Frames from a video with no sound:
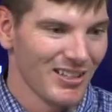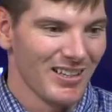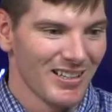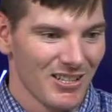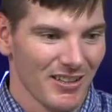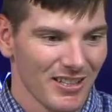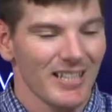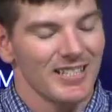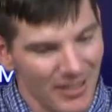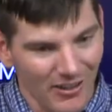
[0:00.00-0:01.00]
So I think that's
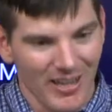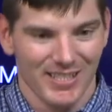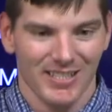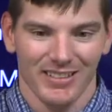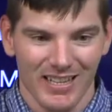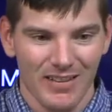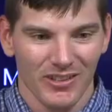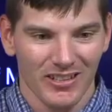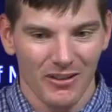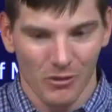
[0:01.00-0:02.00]
interesting that even
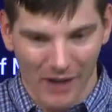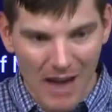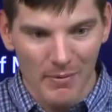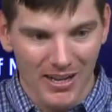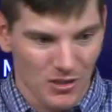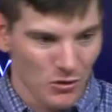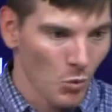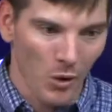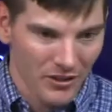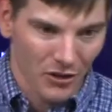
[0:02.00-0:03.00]
the rabbis who
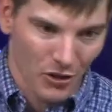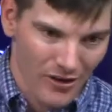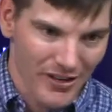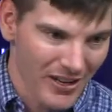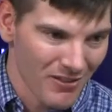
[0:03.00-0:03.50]
wouldn't agree